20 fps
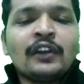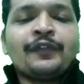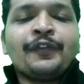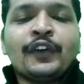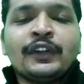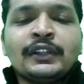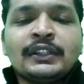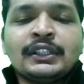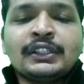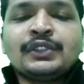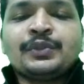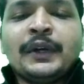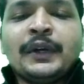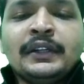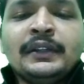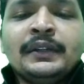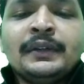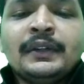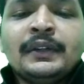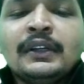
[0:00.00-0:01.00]
for this
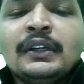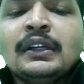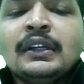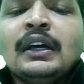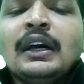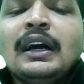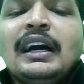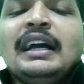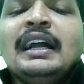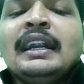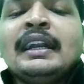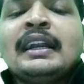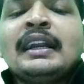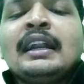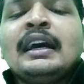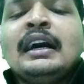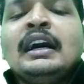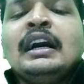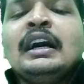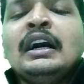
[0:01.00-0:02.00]
one, and
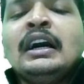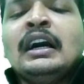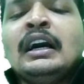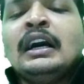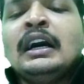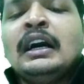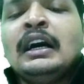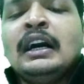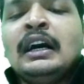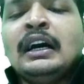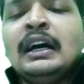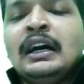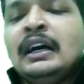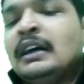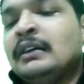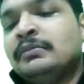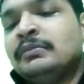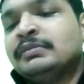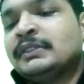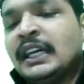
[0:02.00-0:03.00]

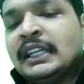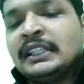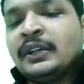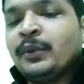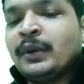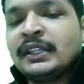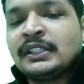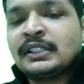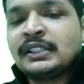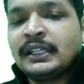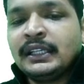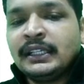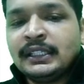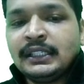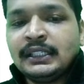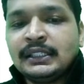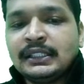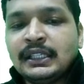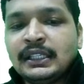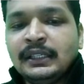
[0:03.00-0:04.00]
the other one is really
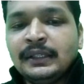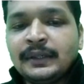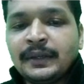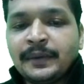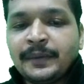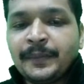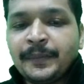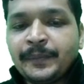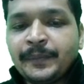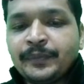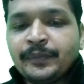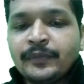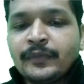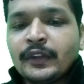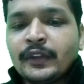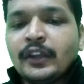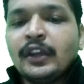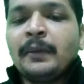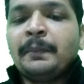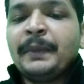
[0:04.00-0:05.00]
easy.
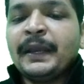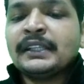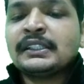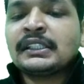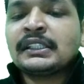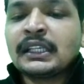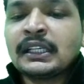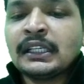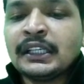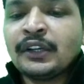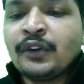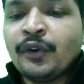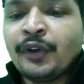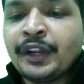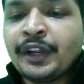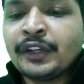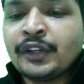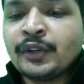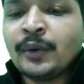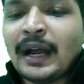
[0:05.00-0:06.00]
We are basically
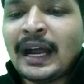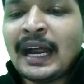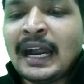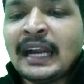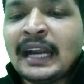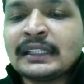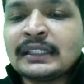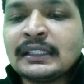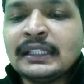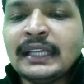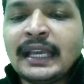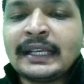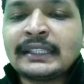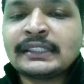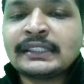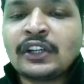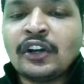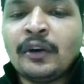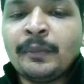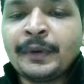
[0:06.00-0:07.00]
going to add the x
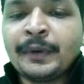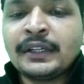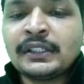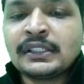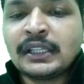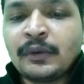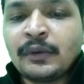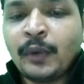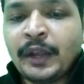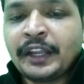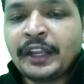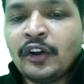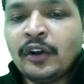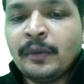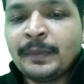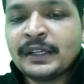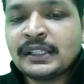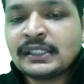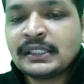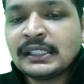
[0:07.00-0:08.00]
components and y
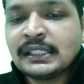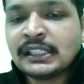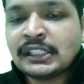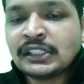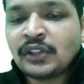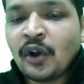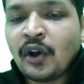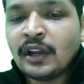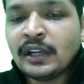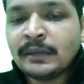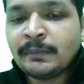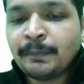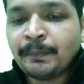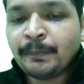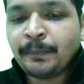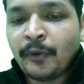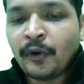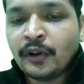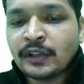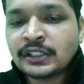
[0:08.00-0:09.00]
components. This is all in
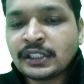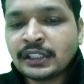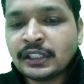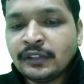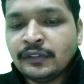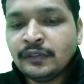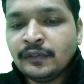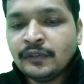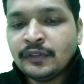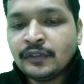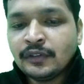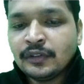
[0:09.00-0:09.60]
positive,